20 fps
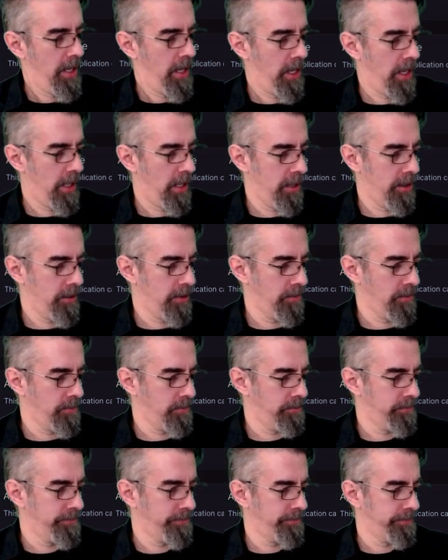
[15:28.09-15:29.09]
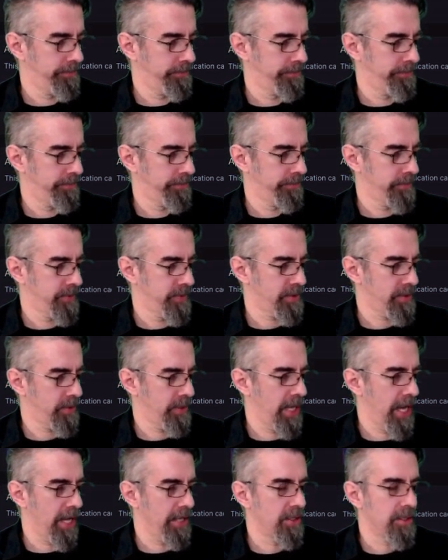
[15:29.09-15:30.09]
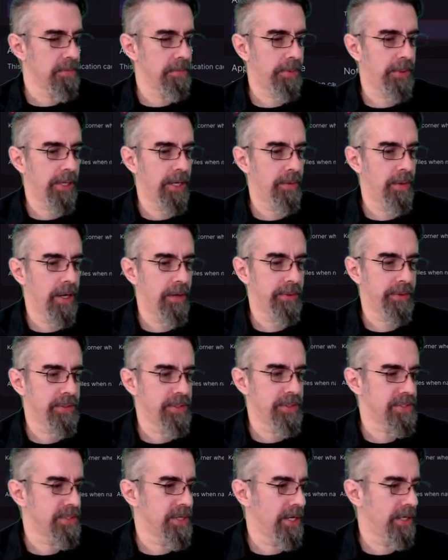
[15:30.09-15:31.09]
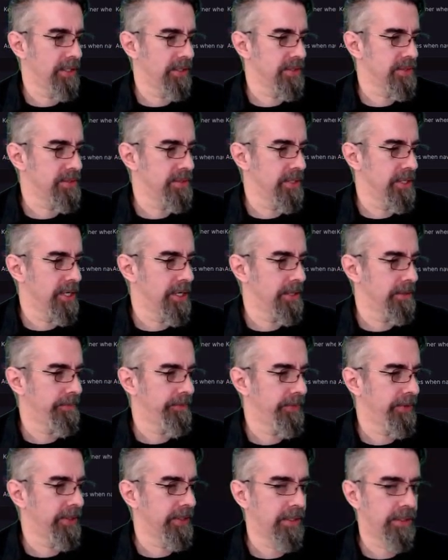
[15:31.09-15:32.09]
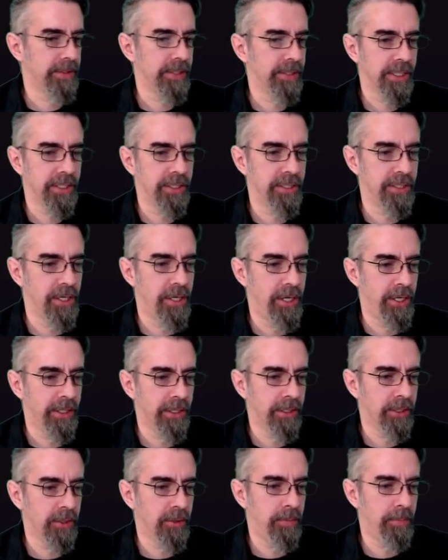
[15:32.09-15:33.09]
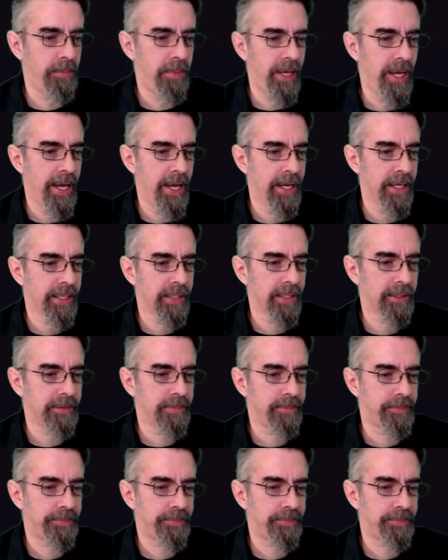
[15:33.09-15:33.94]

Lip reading: So yeah, you can play around with your settings there. Then click done and go back.